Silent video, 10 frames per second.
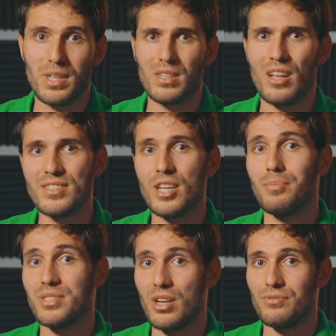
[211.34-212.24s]
Glass type
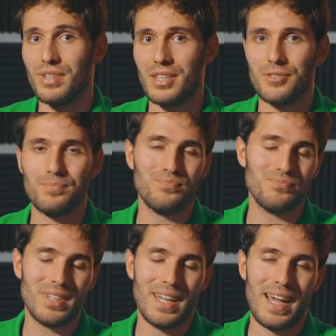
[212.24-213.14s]
is acrylic.
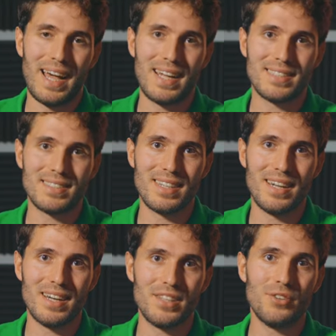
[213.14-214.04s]
And
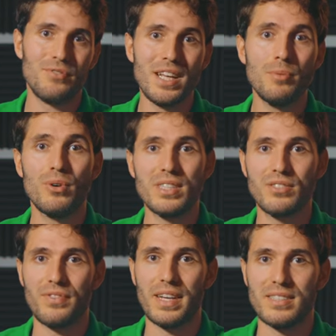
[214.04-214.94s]
uh, the available
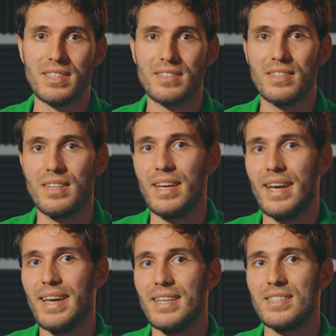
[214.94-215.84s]
interfaces
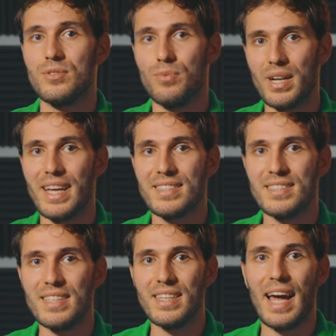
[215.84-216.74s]
is one S
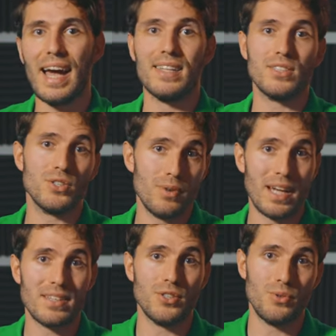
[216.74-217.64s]
D and two
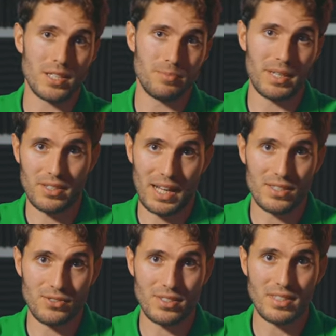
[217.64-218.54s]
U S B
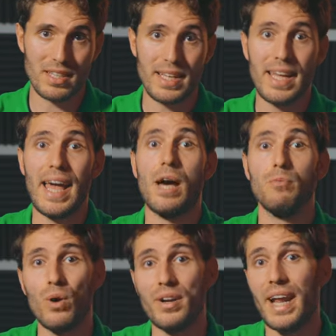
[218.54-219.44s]
connectors and
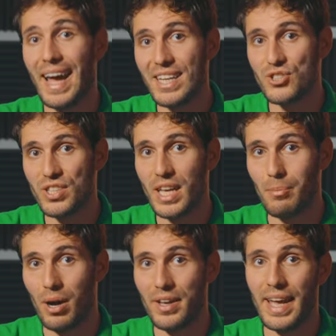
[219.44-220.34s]
one H D
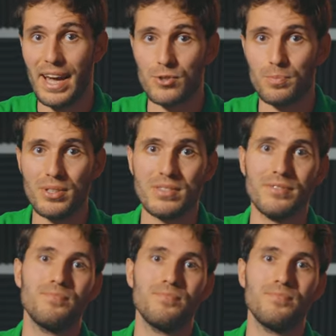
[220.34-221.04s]
M I output,